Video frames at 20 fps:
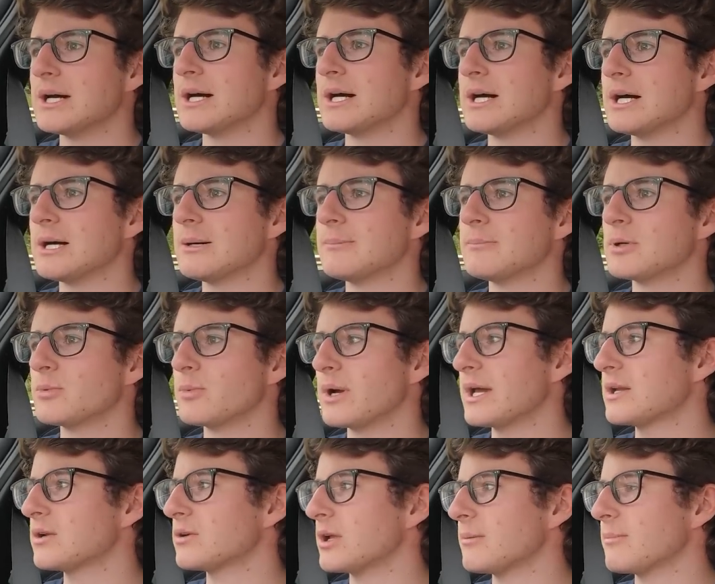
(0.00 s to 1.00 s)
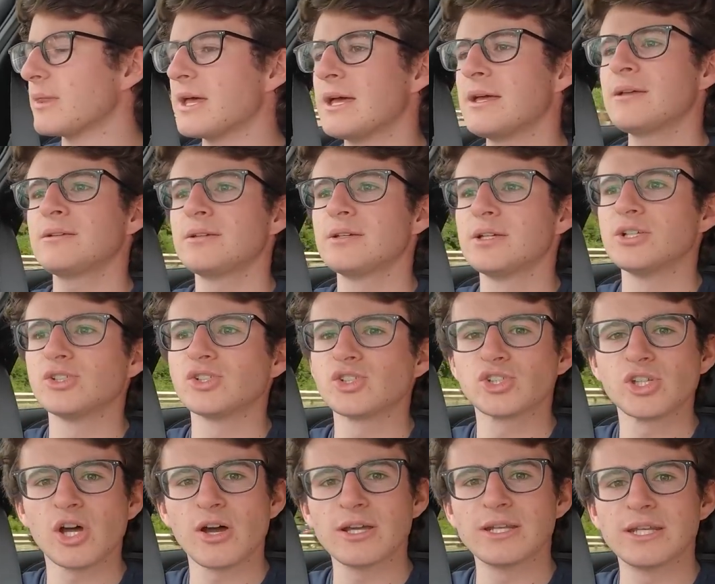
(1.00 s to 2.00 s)
Um, we'll head on up there,
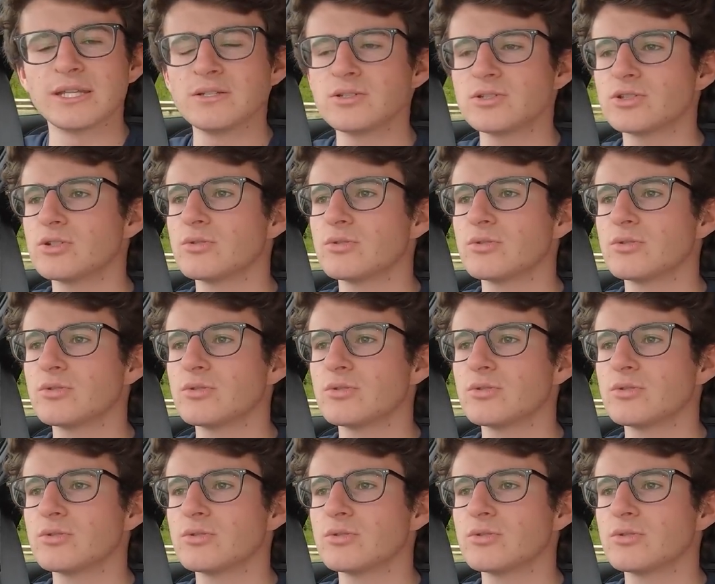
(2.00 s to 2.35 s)
sign in,